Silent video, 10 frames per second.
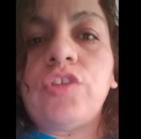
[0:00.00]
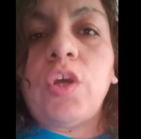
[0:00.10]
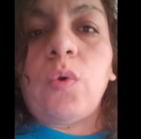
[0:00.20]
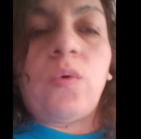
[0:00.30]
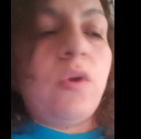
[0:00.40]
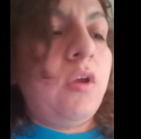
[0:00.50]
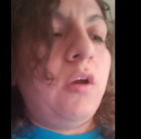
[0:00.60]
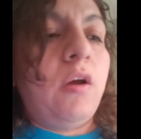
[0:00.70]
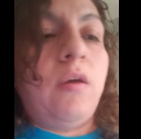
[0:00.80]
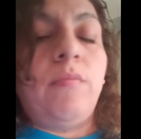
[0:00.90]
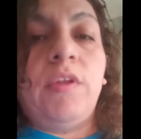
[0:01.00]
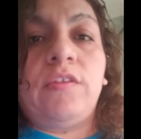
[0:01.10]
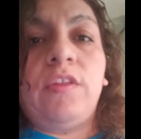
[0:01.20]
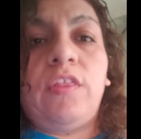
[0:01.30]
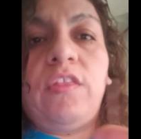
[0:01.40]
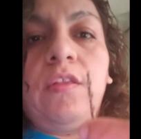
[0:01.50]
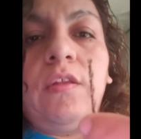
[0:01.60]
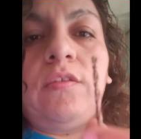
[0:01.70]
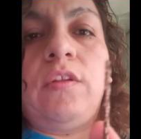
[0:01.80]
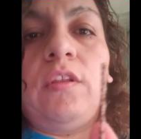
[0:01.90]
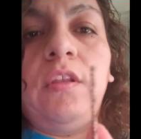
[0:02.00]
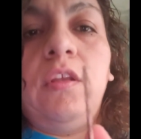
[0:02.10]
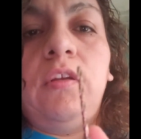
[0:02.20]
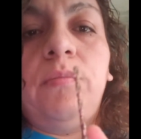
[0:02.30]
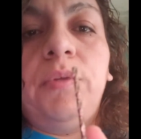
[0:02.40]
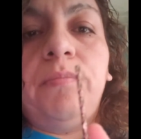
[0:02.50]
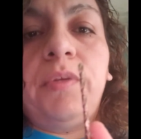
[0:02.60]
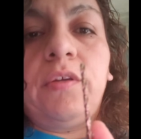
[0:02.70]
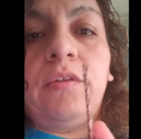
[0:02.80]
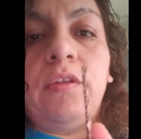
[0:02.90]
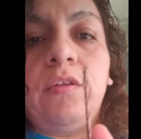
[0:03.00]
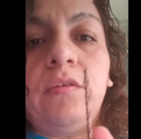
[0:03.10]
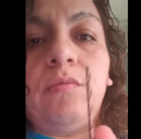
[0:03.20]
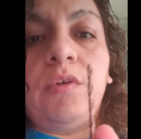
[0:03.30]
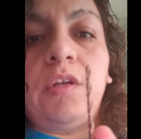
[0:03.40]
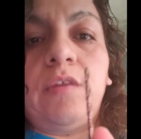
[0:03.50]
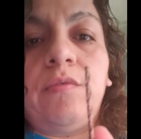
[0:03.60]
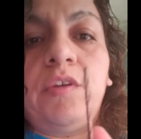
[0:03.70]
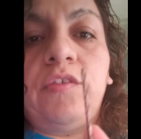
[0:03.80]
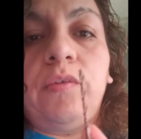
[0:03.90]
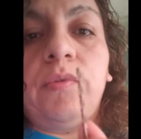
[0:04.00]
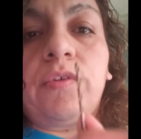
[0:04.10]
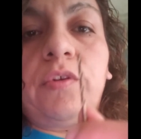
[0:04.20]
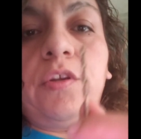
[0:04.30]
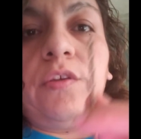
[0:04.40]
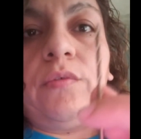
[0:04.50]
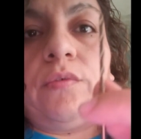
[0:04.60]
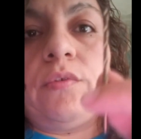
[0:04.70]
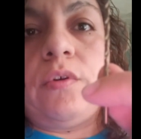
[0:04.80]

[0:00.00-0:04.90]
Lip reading: So it's a little bit bigger than the one I originally was going to use.